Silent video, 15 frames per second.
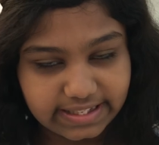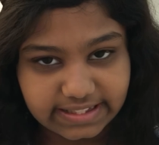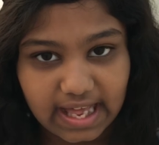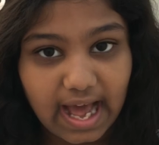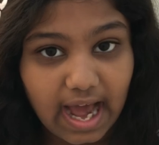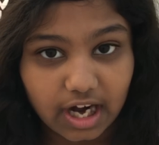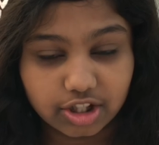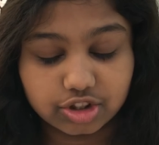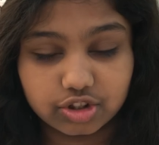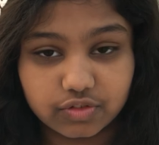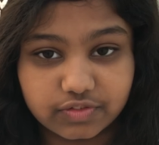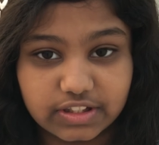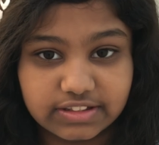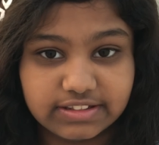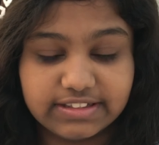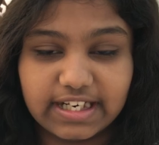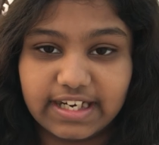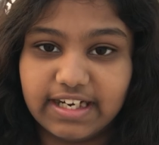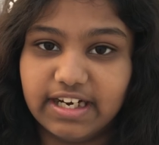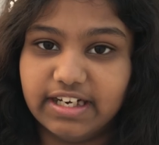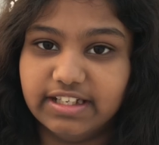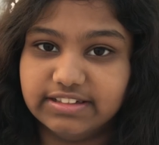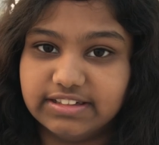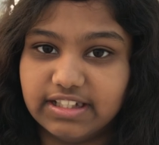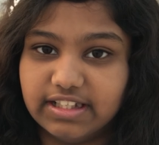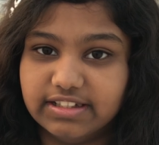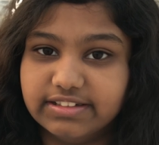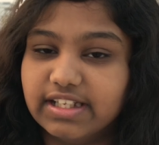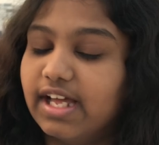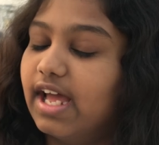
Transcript: the hands of this deadly disease.